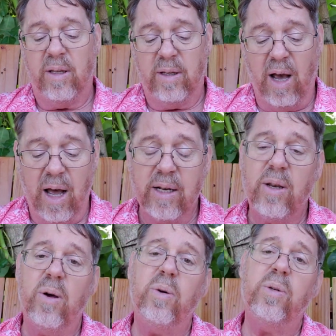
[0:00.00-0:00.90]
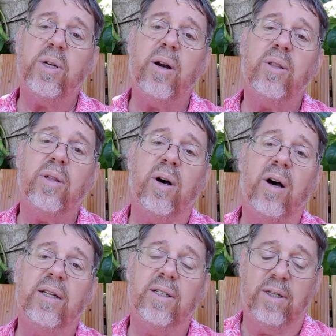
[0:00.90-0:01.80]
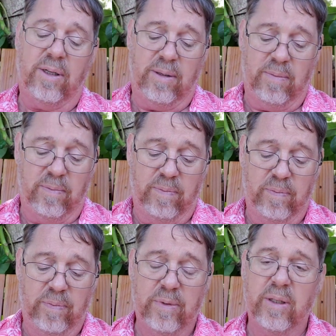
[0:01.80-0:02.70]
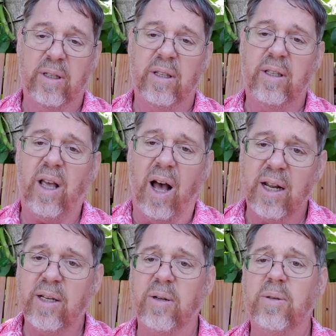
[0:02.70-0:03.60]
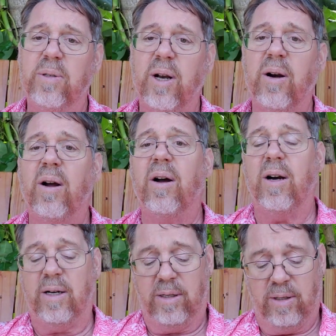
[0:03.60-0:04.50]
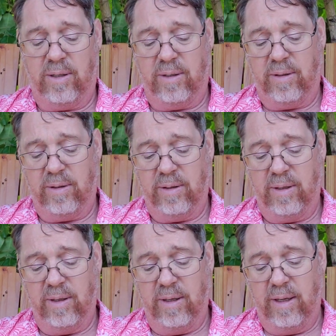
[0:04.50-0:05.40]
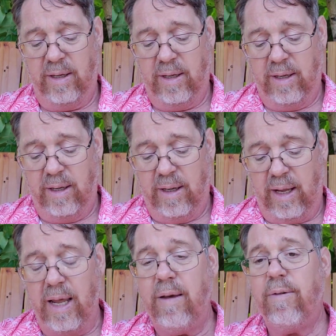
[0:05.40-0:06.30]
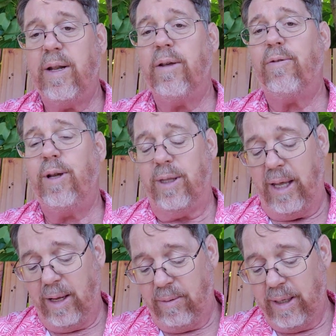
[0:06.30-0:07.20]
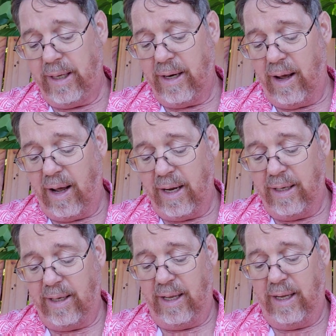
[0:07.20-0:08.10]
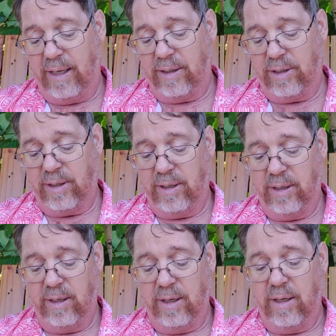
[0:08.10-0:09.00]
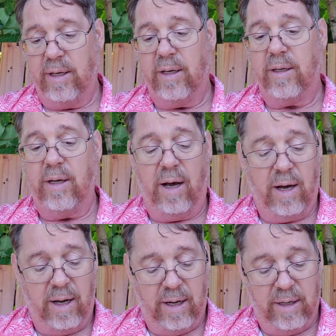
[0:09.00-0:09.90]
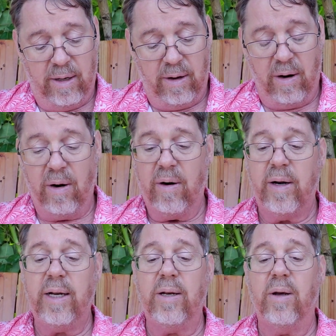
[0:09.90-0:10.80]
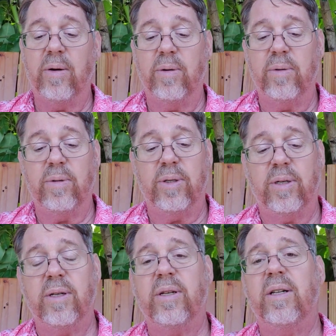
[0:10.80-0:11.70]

God knows our thoughts, God knows our hearts. Even if we think we can hide things, God already knows